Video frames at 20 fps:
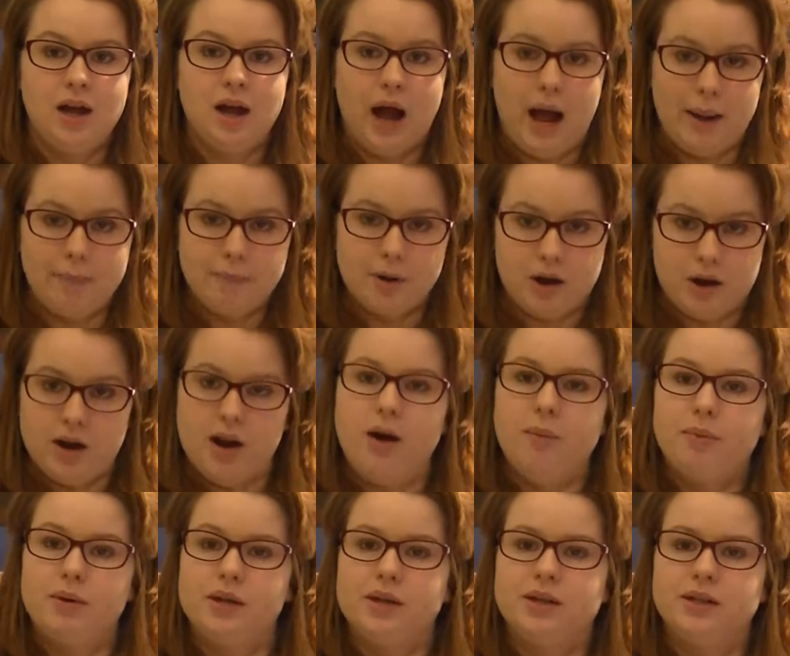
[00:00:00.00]
I'm burning
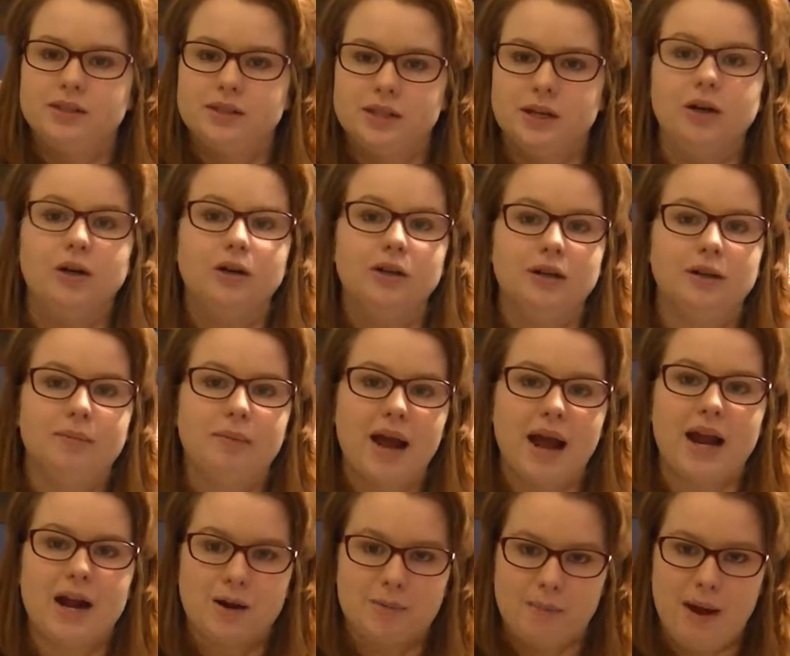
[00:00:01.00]
up. So my
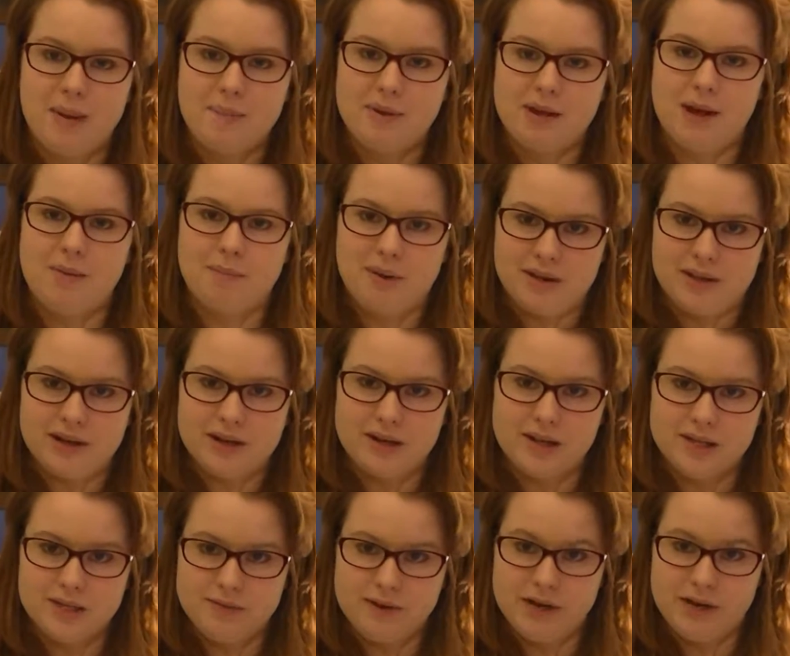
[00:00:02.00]
hair might be up by the end of
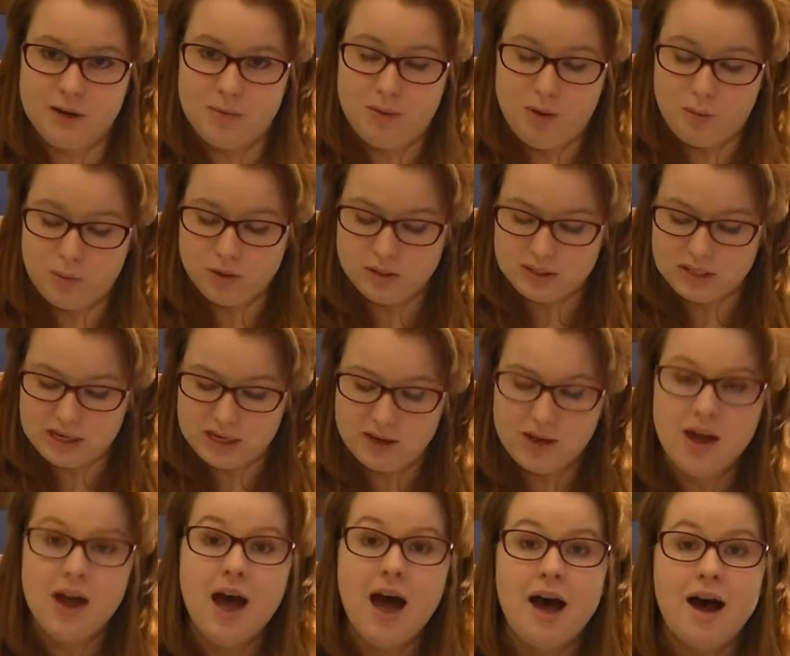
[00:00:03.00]
this video, but we'll see.
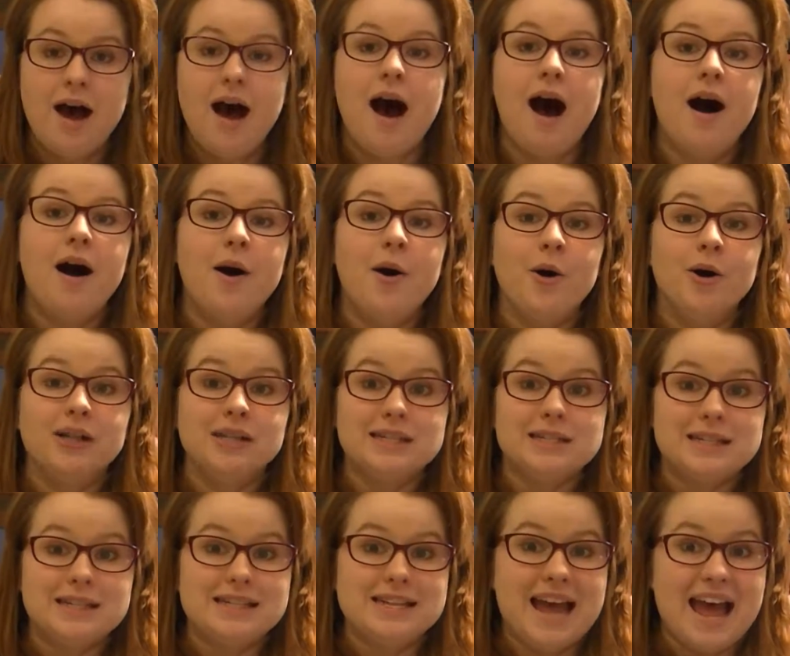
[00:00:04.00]

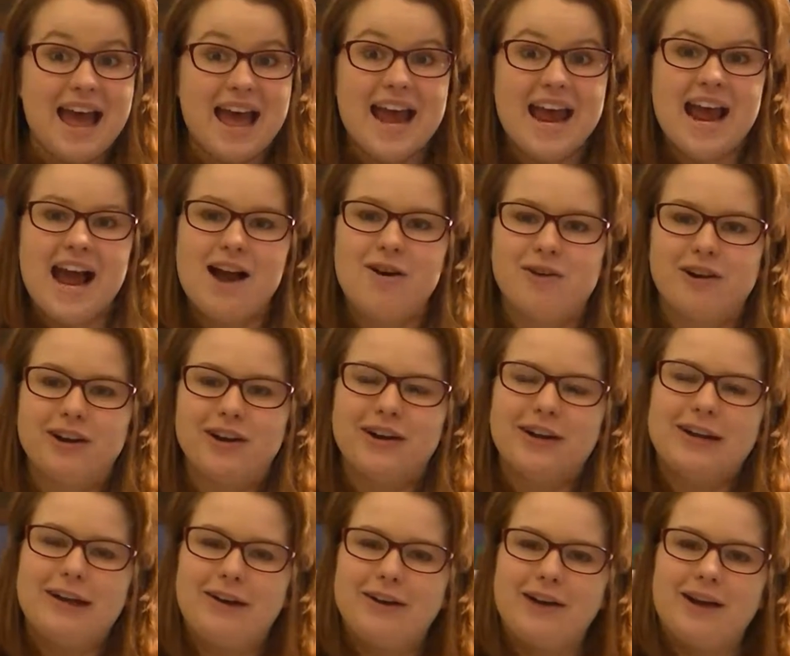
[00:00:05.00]
Today, I wanted to
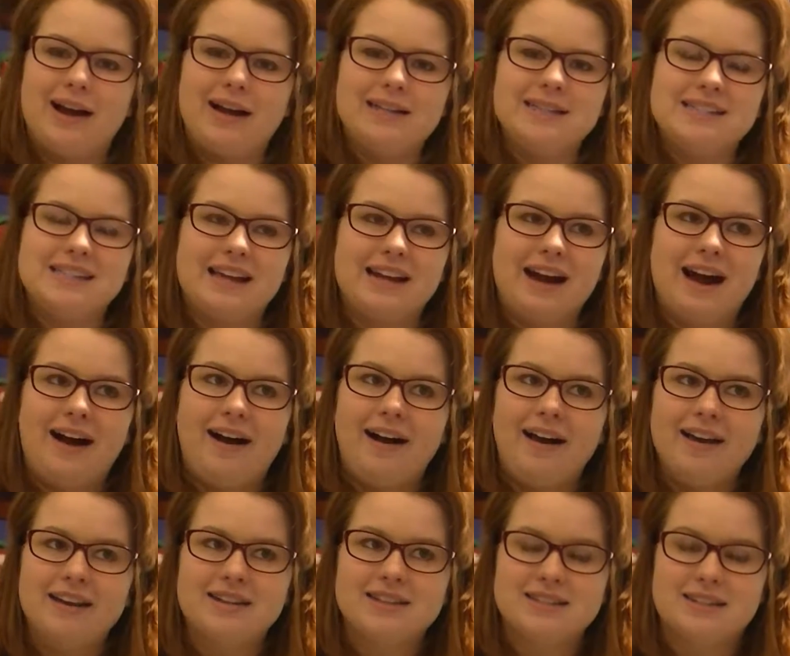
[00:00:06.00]
tell you guys that
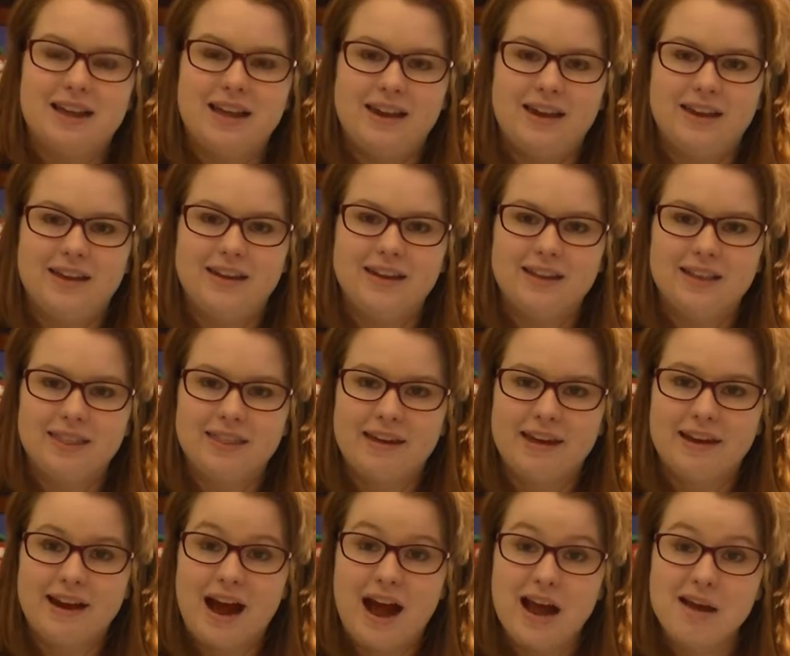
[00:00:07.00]
I decided
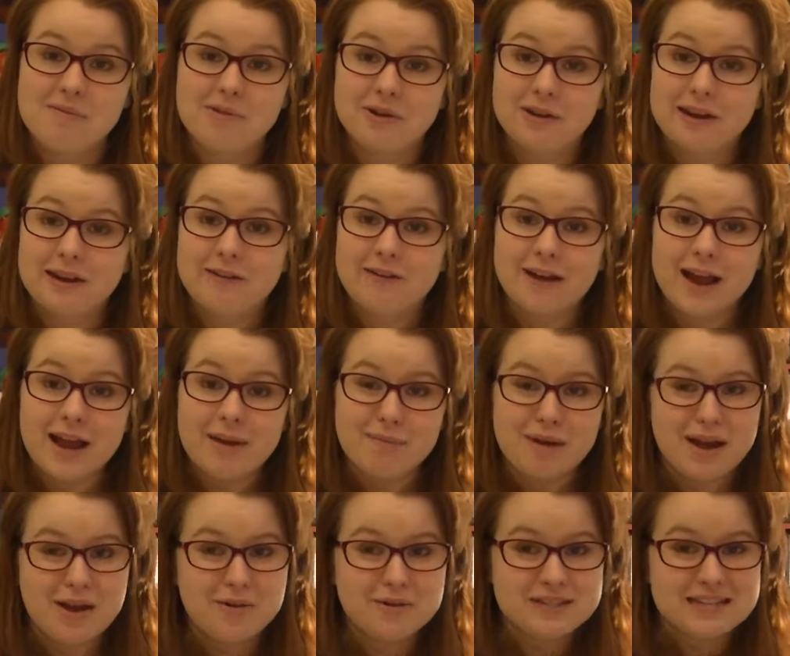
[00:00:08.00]
that I'm going to create
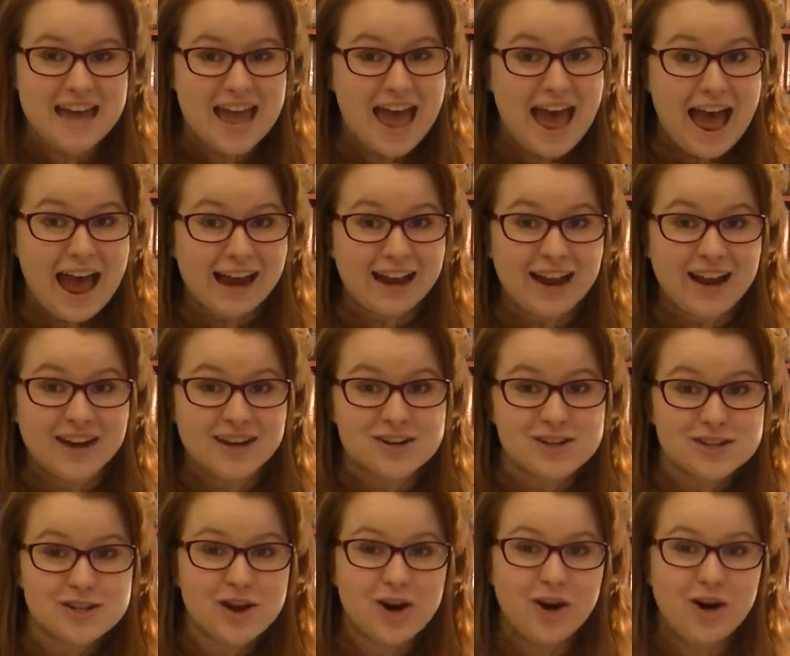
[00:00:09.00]
my own tag, and it
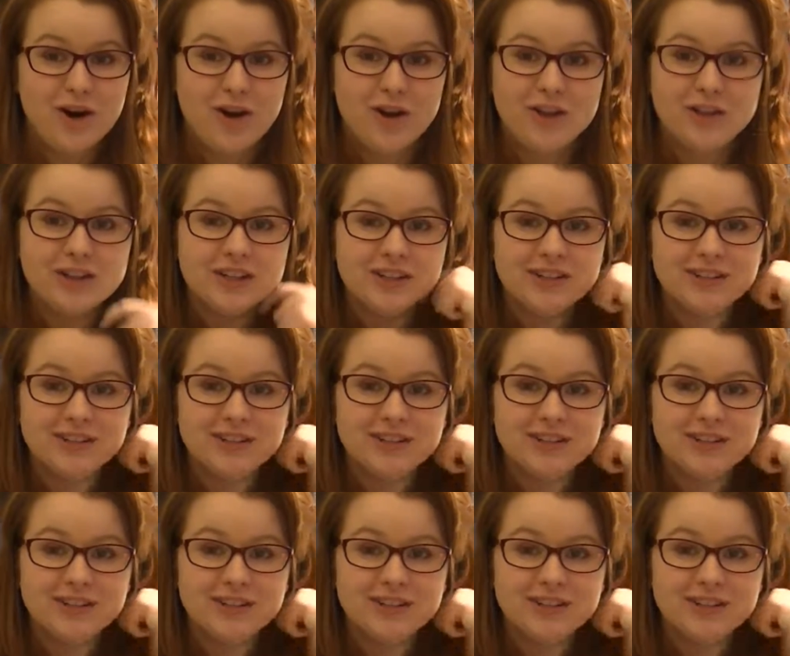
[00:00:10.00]
is called